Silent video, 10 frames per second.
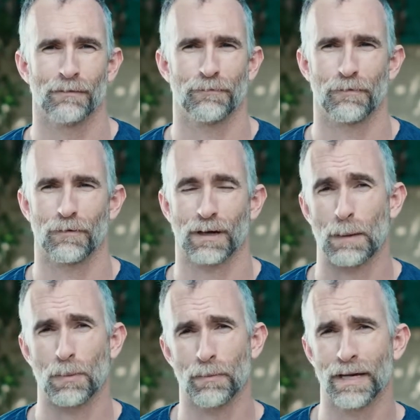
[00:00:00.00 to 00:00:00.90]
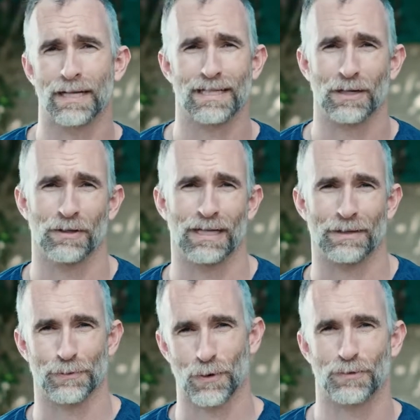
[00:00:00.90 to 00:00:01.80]
for a couple of minutes. I couldn't
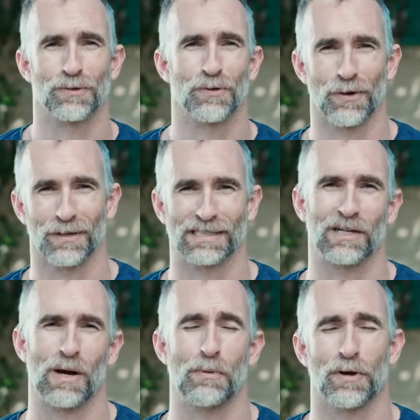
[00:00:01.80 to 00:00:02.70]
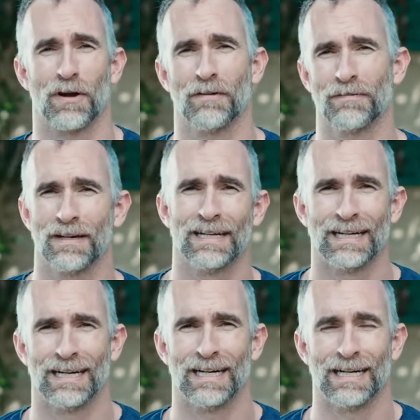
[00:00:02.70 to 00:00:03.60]
get through the whole tutorial, so I put it off
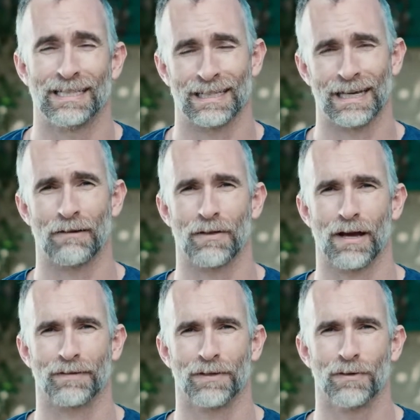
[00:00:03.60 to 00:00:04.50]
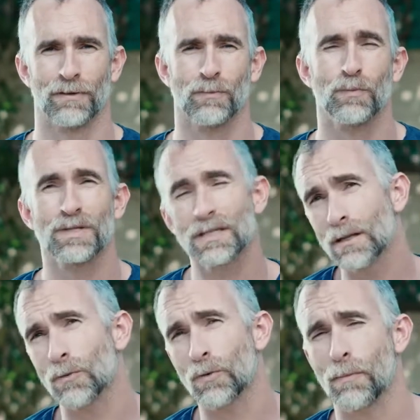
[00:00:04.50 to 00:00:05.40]
into later in the afternoon.
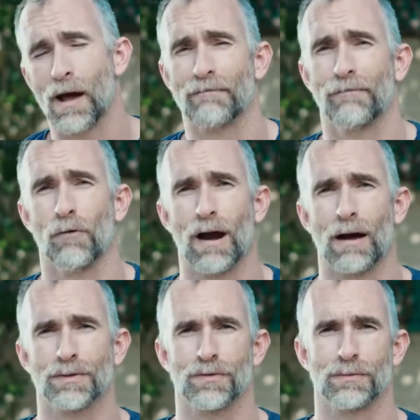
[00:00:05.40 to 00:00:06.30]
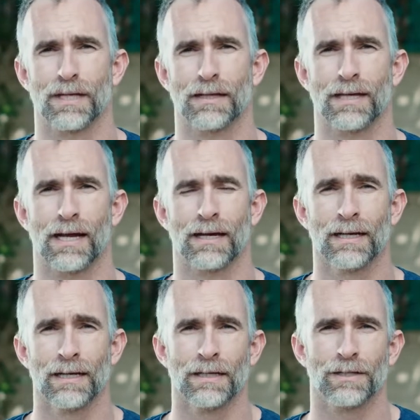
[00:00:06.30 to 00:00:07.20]
Still, we're about 4 hours from sunset,
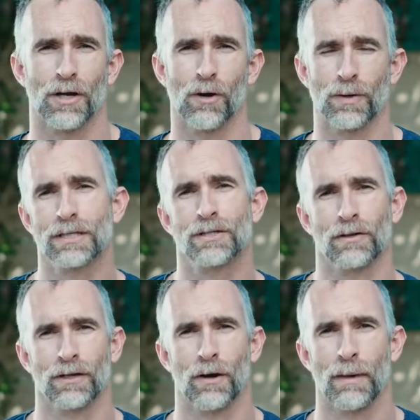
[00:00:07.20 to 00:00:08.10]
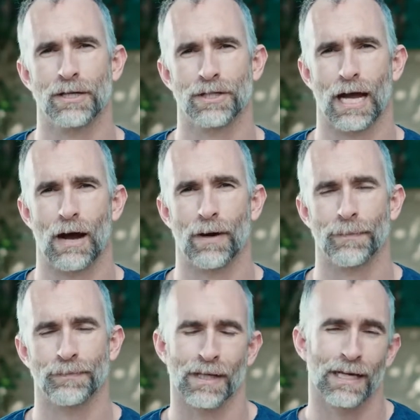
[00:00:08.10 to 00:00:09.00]
so it's certainly not magic hour.
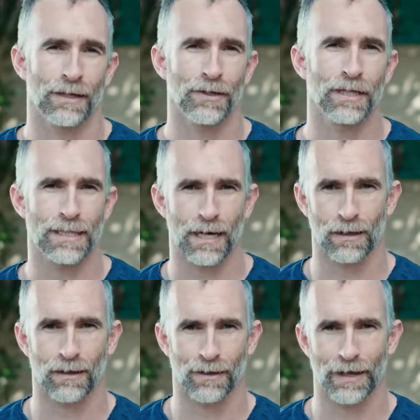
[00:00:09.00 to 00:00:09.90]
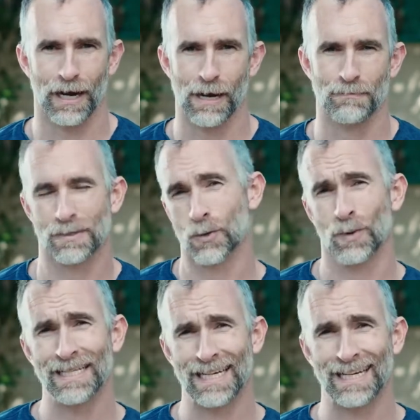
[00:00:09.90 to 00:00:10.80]
You can tell that I'm
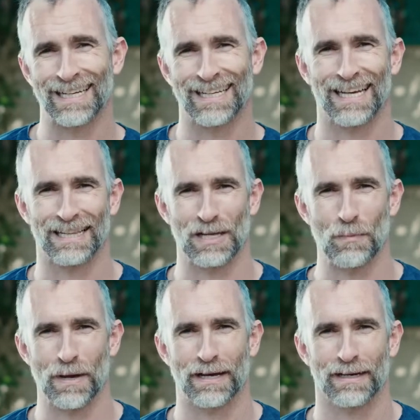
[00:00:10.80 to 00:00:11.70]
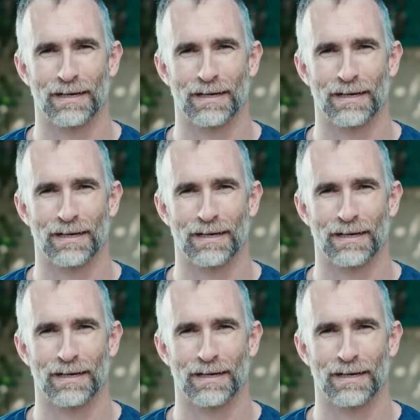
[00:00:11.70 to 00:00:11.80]
squinting a little bit,